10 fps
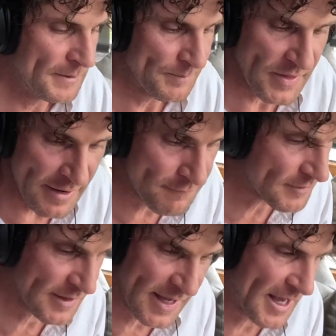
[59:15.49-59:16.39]

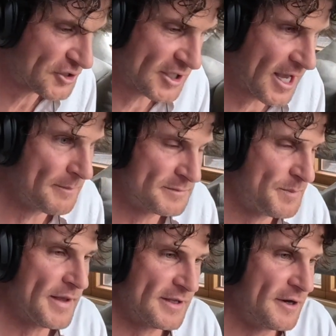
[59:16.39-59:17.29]
everything actually comes
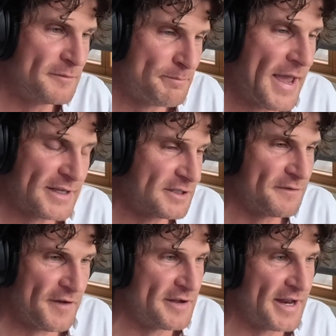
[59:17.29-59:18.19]
back, back to the
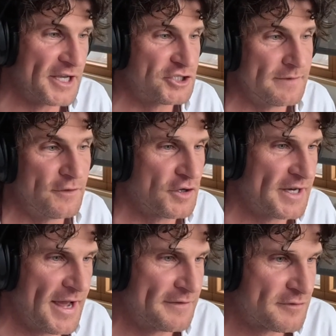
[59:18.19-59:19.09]
foundation of
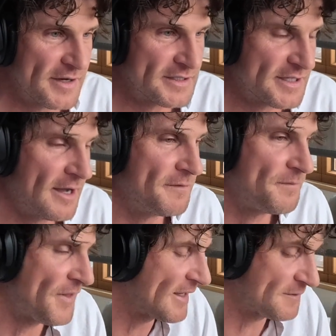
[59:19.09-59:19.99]
looking after ourselves.
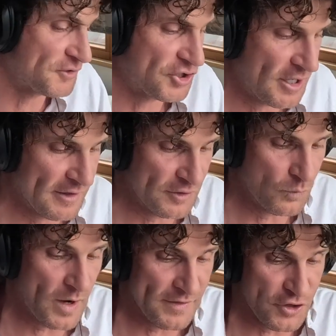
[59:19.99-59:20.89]
Thanks for sharing the
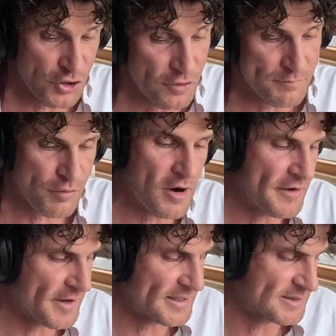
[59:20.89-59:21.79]
way that you've
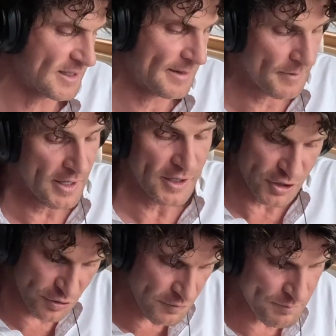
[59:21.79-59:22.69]
prioritized sleep,
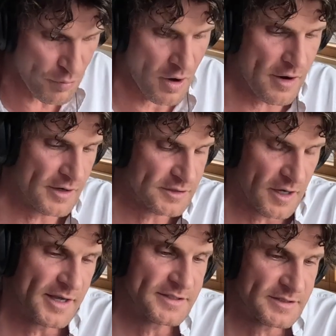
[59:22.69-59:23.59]
you've
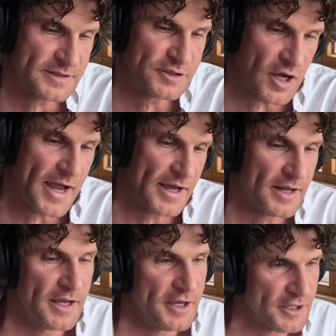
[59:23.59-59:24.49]
prioritized diet.
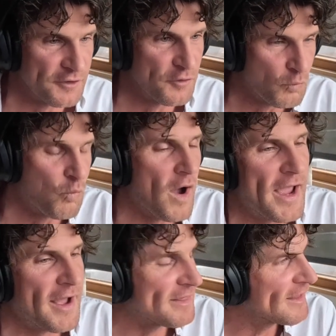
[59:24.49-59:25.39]
The
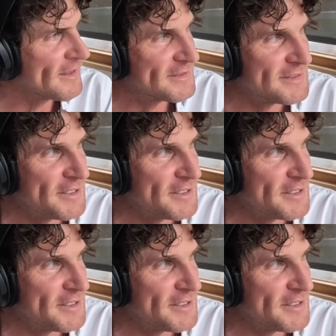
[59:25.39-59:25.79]
way I think it's,